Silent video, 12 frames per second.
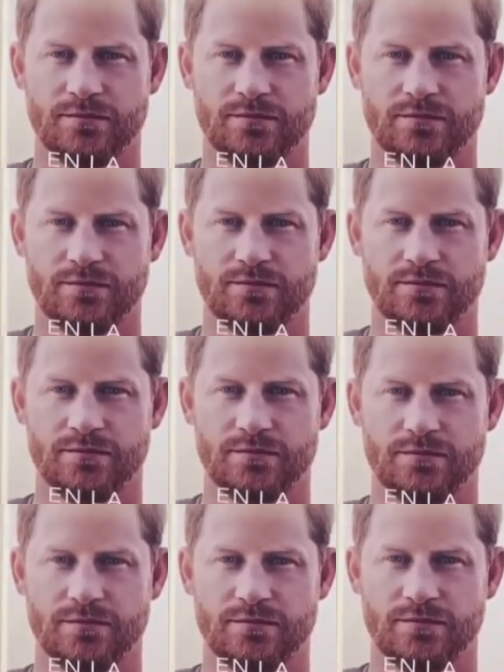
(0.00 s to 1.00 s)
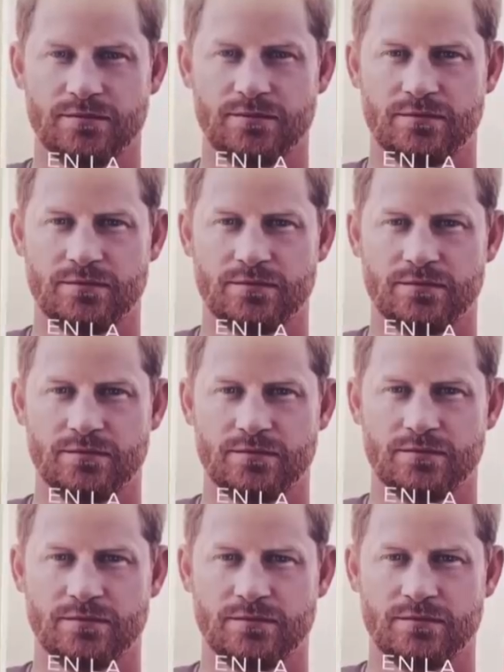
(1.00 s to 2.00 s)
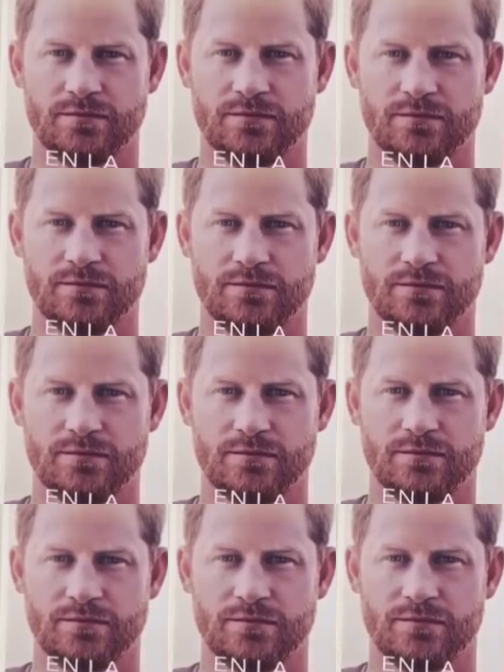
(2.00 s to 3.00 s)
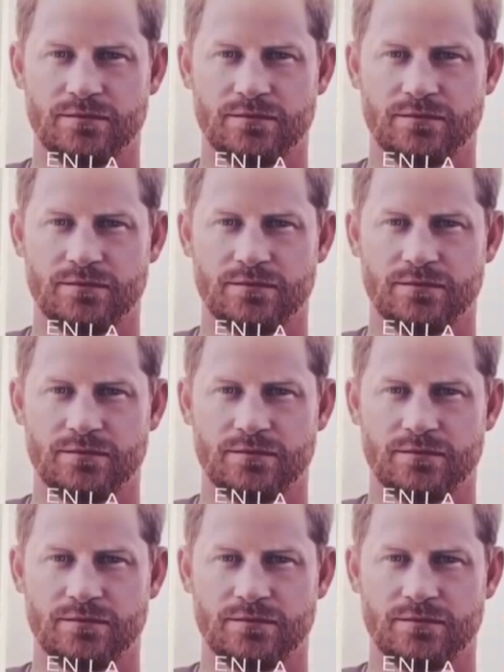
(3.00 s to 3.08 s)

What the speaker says: (silent)